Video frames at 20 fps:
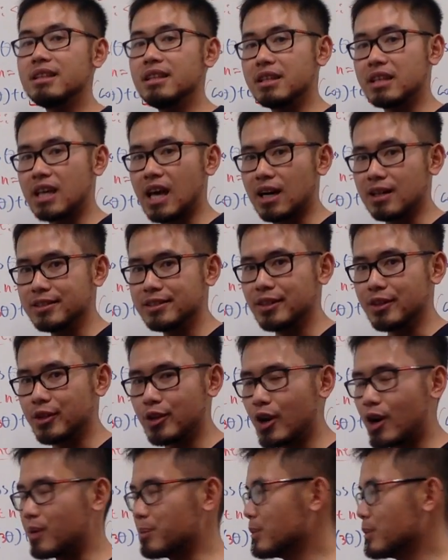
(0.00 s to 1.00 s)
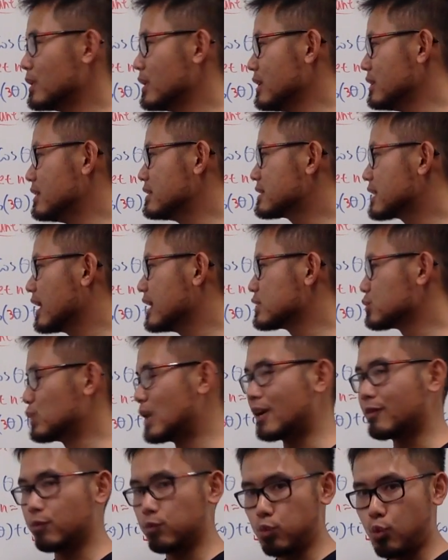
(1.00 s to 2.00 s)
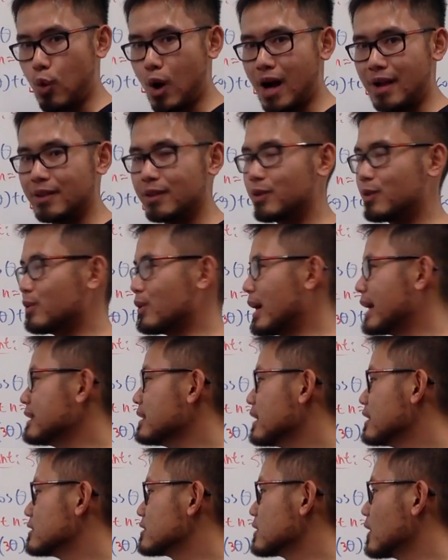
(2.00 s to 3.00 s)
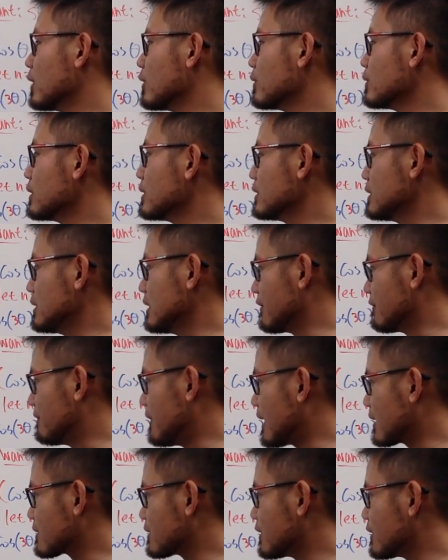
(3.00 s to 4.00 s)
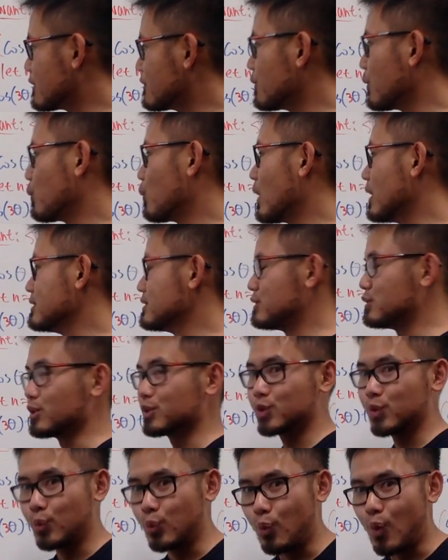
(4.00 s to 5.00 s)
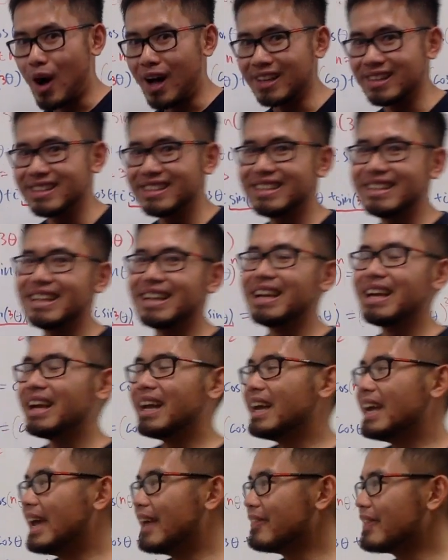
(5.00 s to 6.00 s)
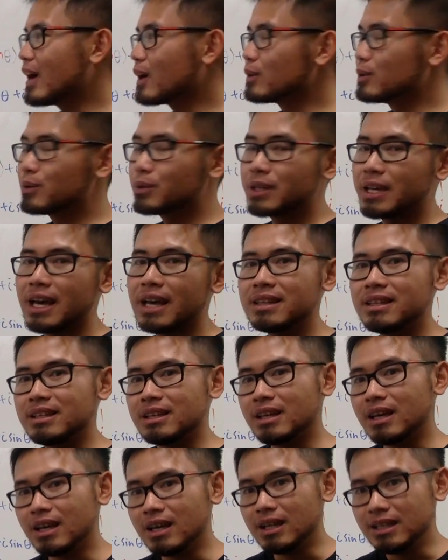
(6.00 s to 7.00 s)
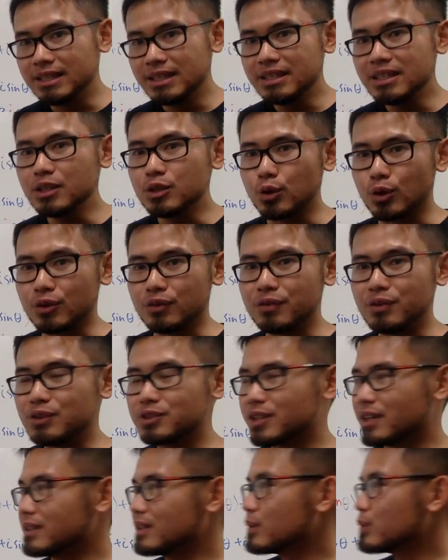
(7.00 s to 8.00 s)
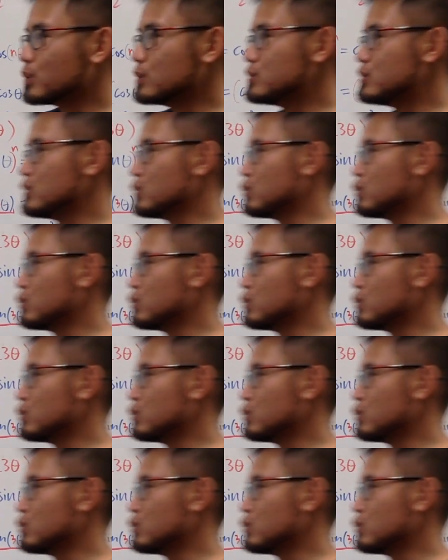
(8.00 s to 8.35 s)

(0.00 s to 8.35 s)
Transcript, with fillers: the constant term. In this case, we have one, right? So the factor for one is just one. And now look at the leading coefficient, which